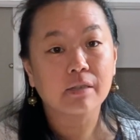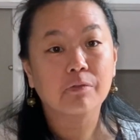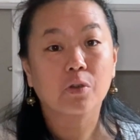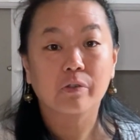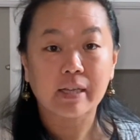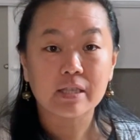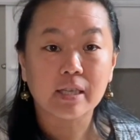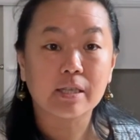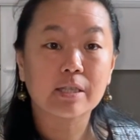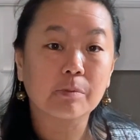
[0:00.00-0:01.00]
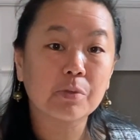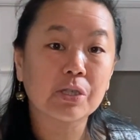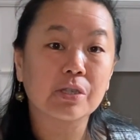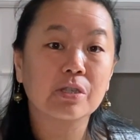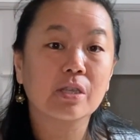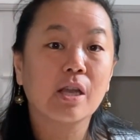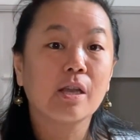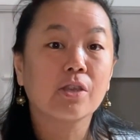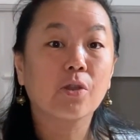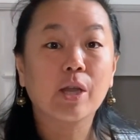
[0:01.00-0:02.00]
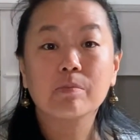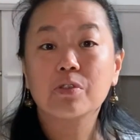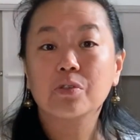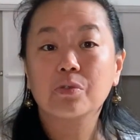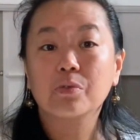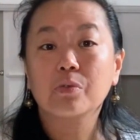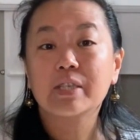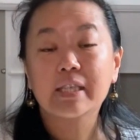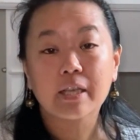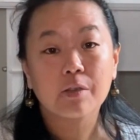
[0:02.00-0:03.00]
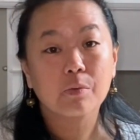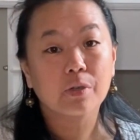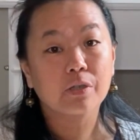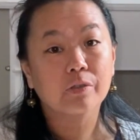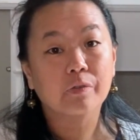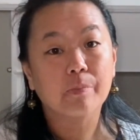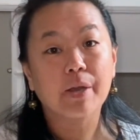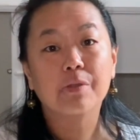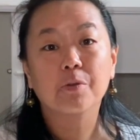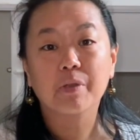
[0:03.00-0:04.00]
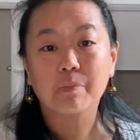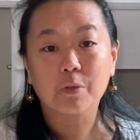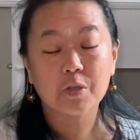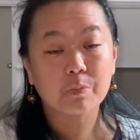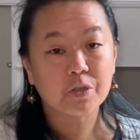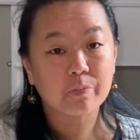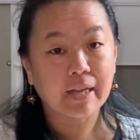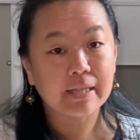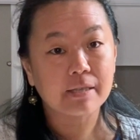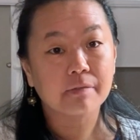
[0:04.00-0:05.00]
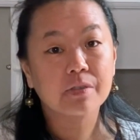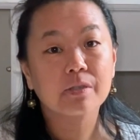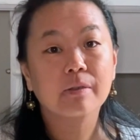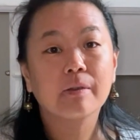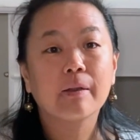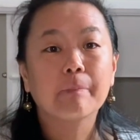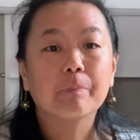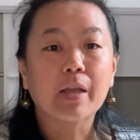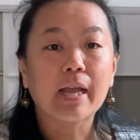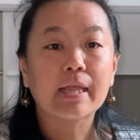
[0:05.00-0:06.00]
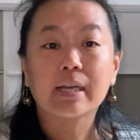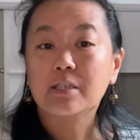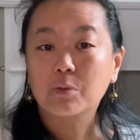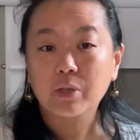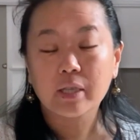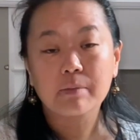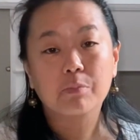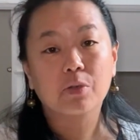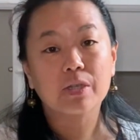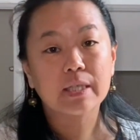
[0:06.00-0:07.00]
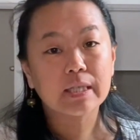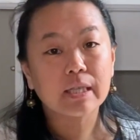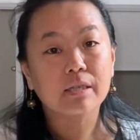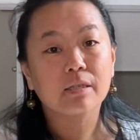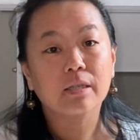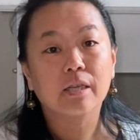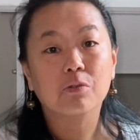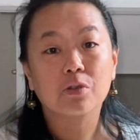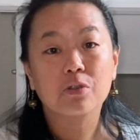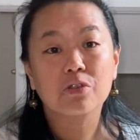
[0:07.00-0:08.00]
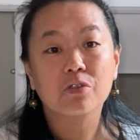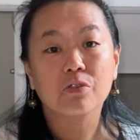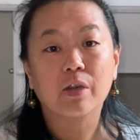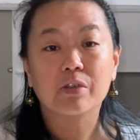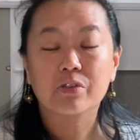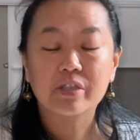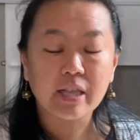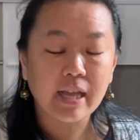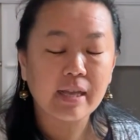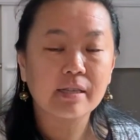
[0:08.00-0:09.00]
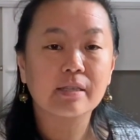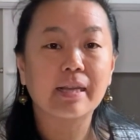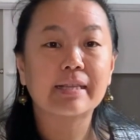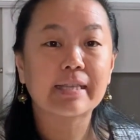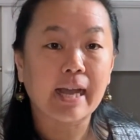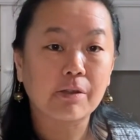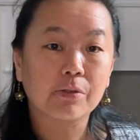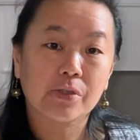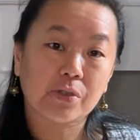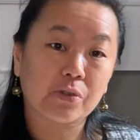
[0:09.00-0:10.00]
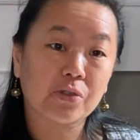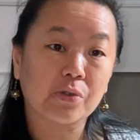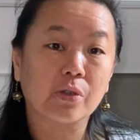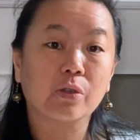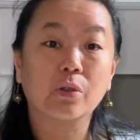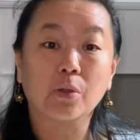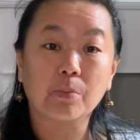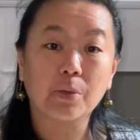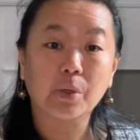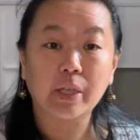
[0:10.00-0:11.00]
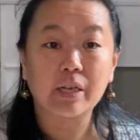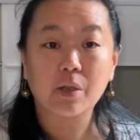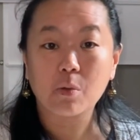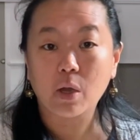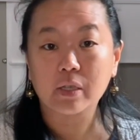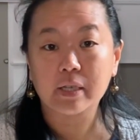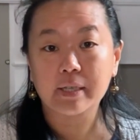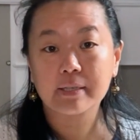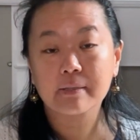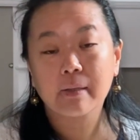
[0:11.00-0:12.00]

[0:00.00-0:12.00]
for granted assumptions, you come to see the world from other people's perspectives. And that's a really important skill in order to understand and tackle social global inequalities.